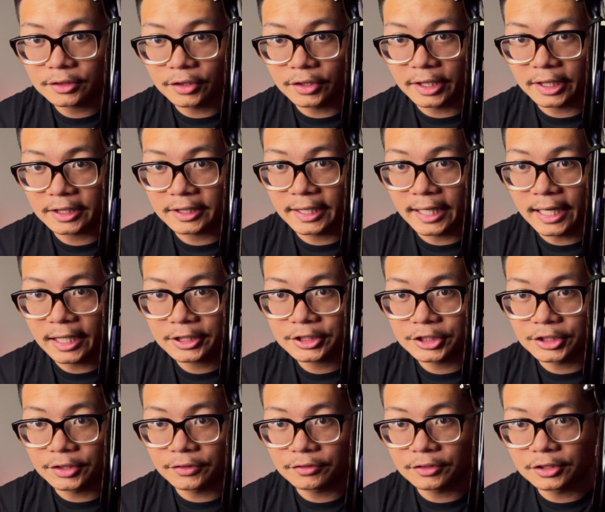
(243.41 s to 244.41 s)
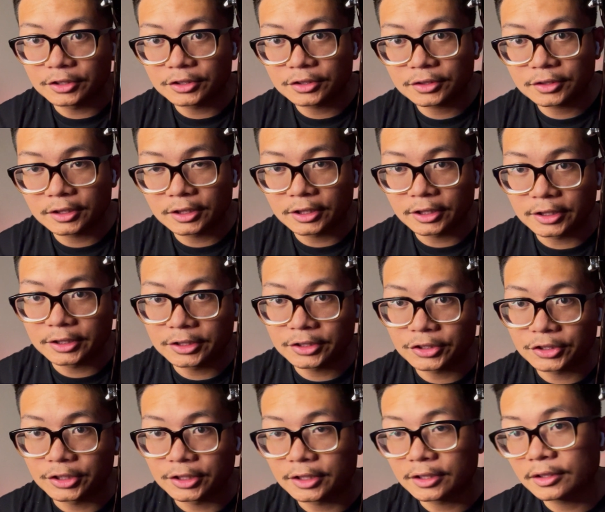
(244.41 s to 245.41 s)
or like the action of the guitar
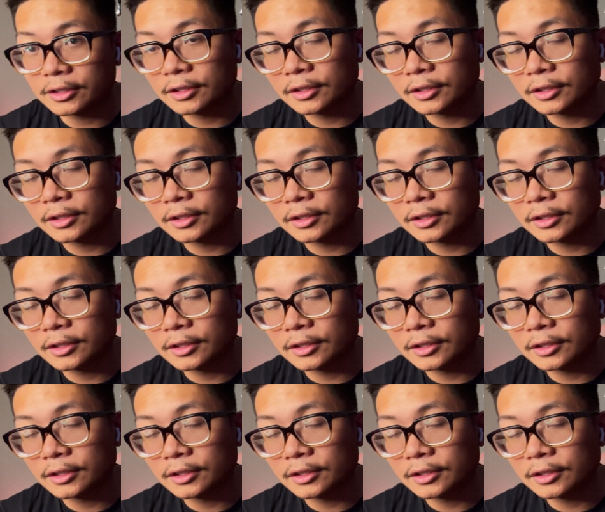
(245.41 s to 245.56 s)
string